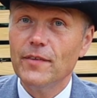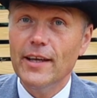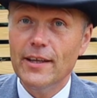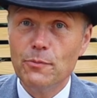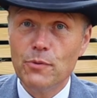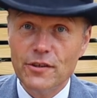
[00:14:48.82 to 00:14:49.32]

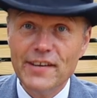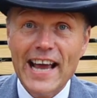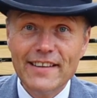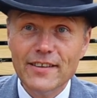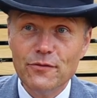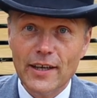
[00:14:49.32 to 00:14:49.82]
It's
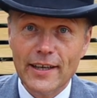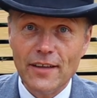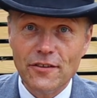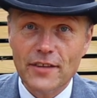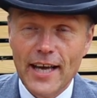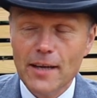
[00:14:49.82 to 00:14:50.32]
protective
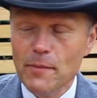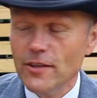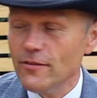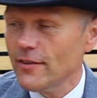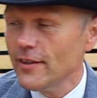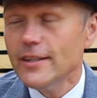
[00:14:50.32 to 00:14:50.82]
against the
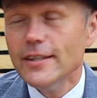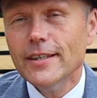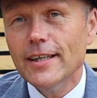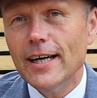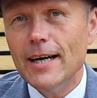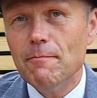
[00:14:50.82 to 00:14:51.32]
elements.
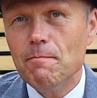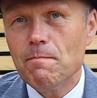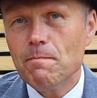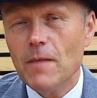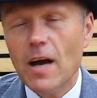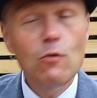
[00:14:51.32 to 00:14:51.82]
Um,
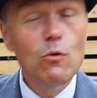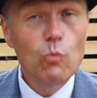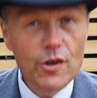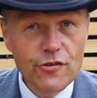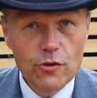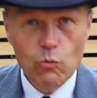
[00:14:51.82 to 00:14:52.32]
I will
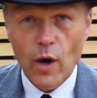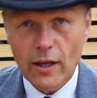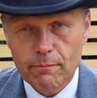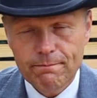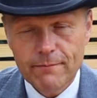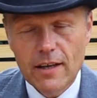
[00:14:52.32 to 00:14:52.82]
wish you
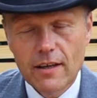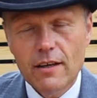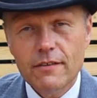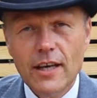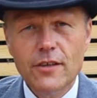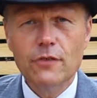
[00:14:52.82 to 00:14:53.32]
well.
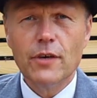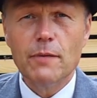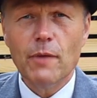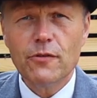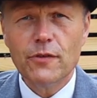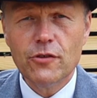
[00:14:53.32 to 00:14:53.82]
Thank you very
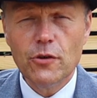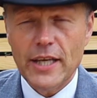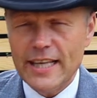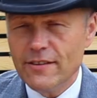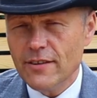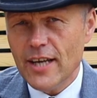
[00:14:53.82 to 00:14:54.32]
much for
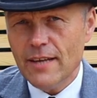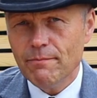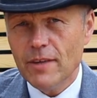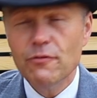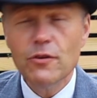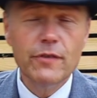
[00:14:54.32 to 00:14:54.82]
tuning in today.
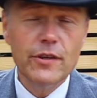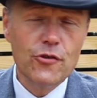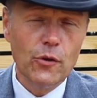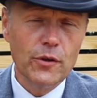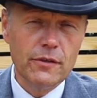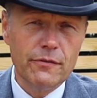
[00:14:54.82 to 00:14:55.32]
If you've
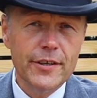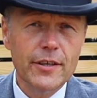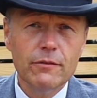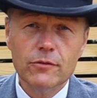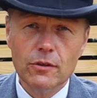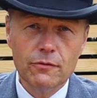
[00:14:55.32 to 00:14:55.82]
enjoyed the
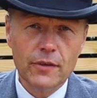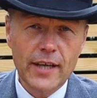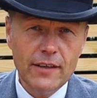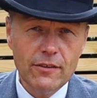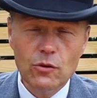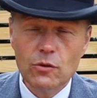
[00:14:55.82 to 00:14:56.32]
video, don't
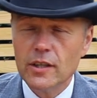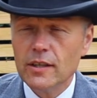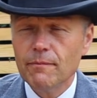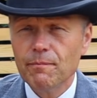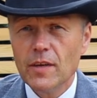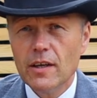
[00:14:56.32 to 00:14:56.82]
forget you can
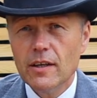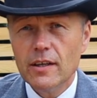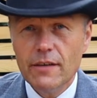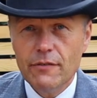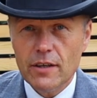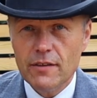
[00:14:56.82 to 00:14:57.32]

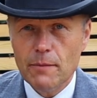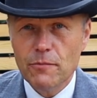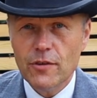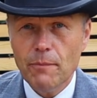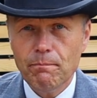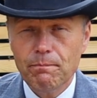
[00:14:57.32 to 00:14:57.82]
give it a
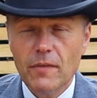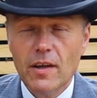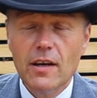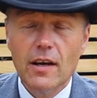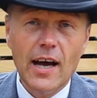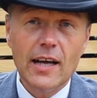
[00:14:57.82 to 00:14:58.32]
thumbs up.
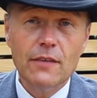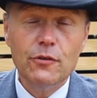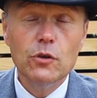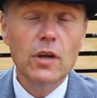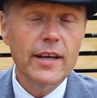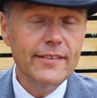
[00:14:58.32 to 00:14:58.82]
And if
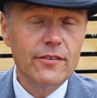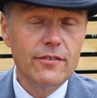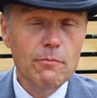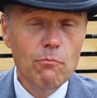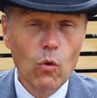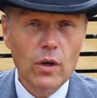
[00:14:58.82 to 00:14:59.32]
you'd like to
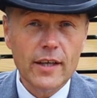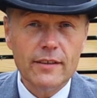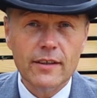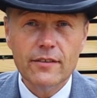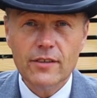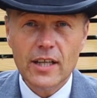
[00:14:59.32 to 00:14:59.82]
see more like
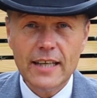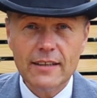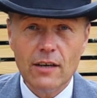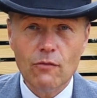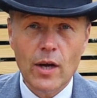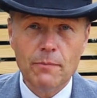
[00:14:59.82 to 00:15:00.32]
this, click
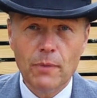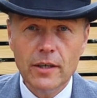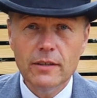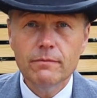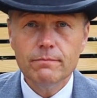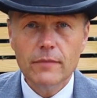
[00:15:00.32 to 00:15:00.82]
that red
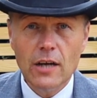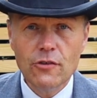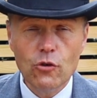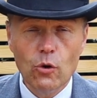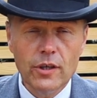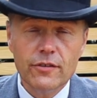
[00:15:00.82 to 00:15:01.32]
button and
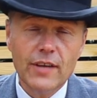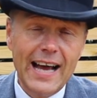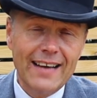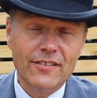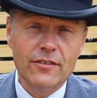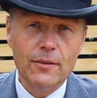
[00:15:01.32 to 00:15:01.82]
join us
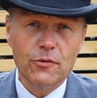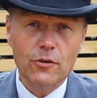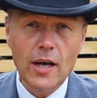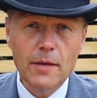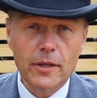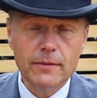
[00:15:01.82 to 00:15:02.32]
as a
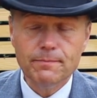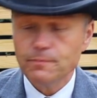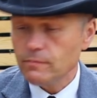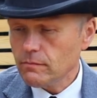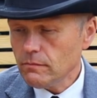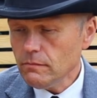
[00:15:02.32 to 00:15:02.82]
subscriber.
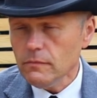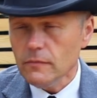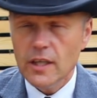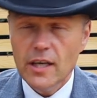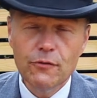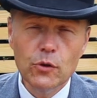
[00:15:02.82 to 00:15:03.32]

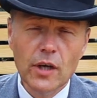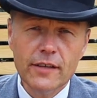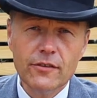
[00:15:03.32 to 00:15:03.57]
If you'd like